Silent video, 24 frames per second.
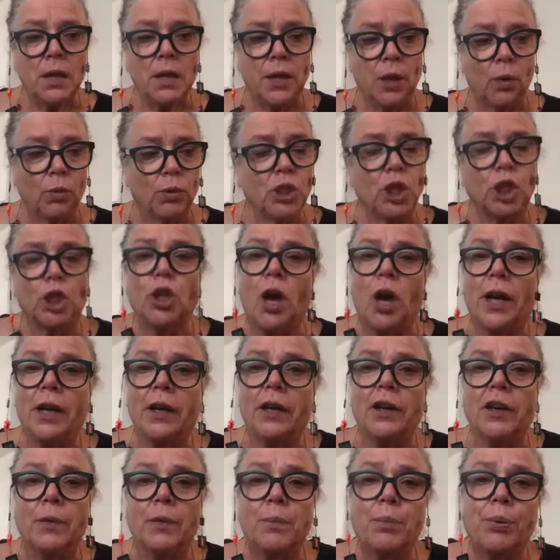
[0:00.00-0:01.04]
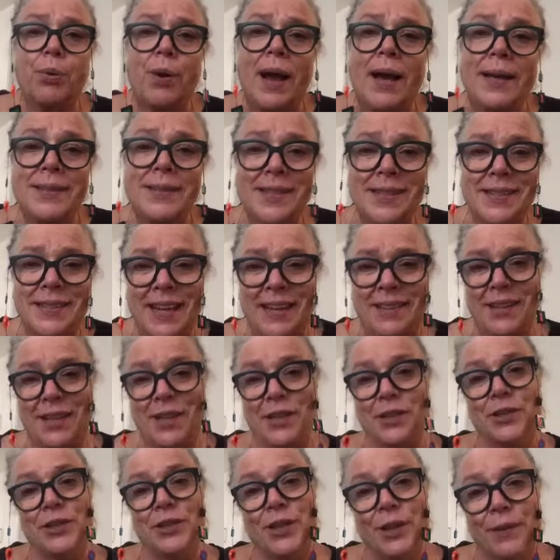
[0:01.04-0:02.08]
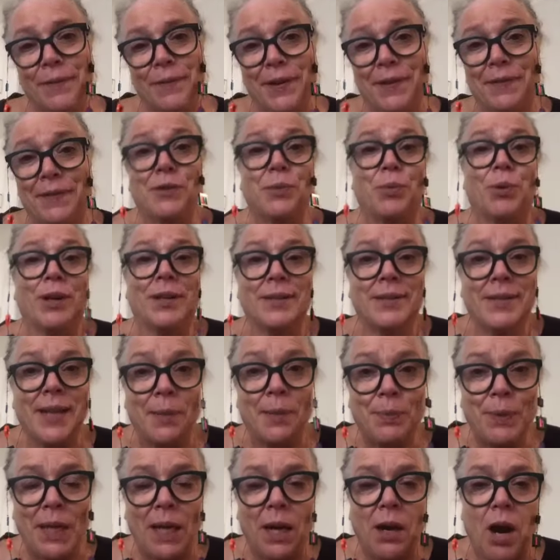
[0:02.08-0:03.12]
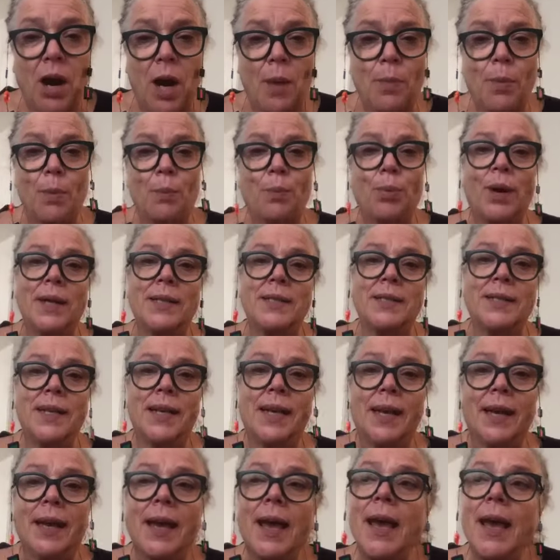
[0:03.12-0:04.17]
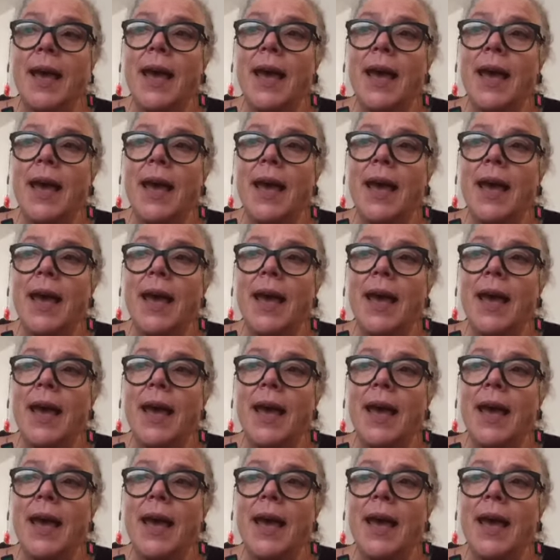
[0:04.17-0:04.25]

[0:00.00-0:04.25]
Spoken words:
there was a lot of good press that the Conservatives were accepting carbon pricing,